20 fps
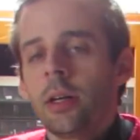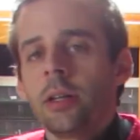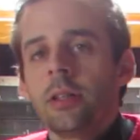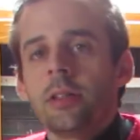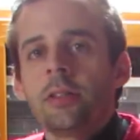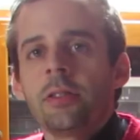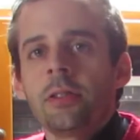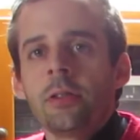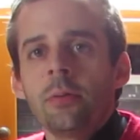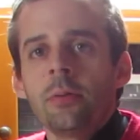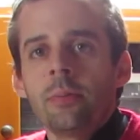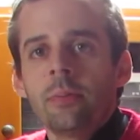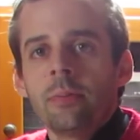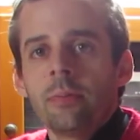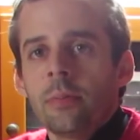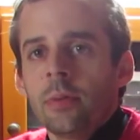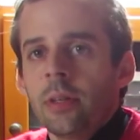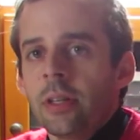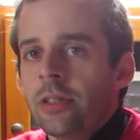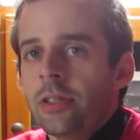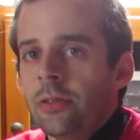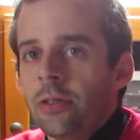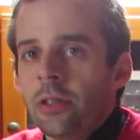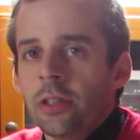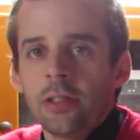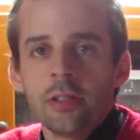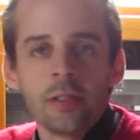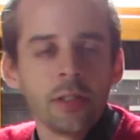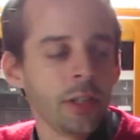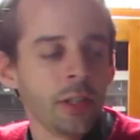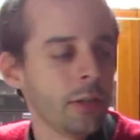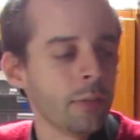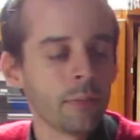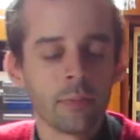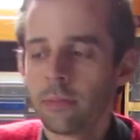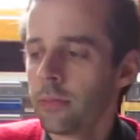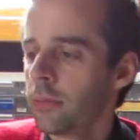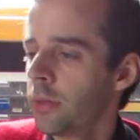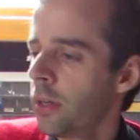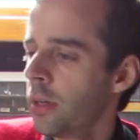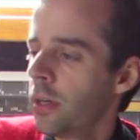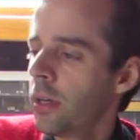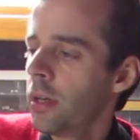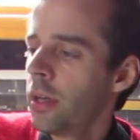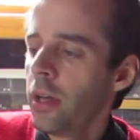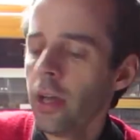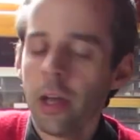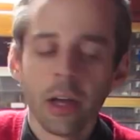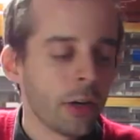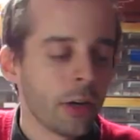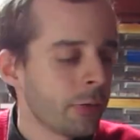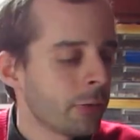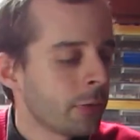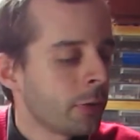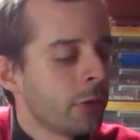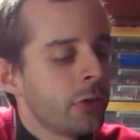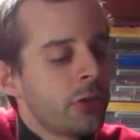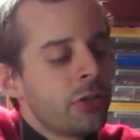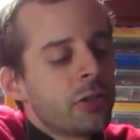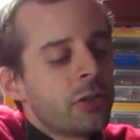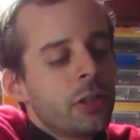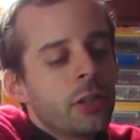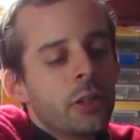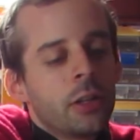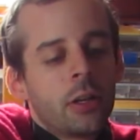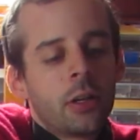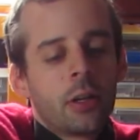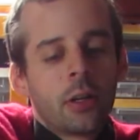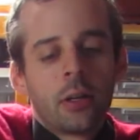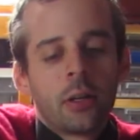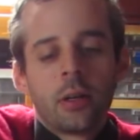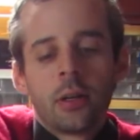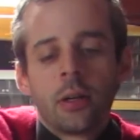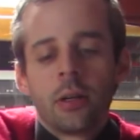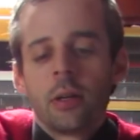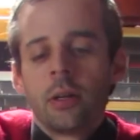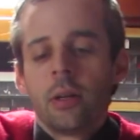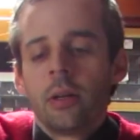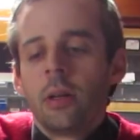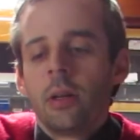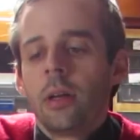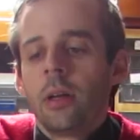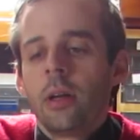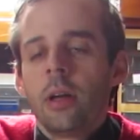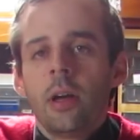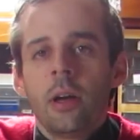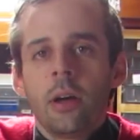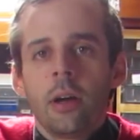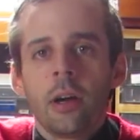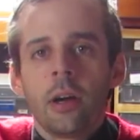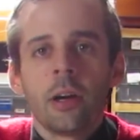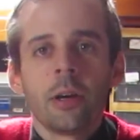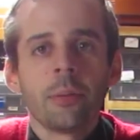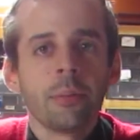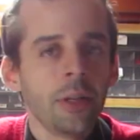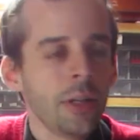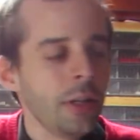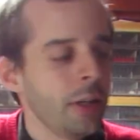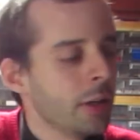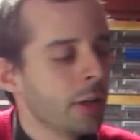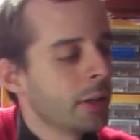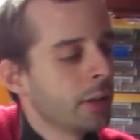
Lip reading: So, as you can see, Air Force, Army,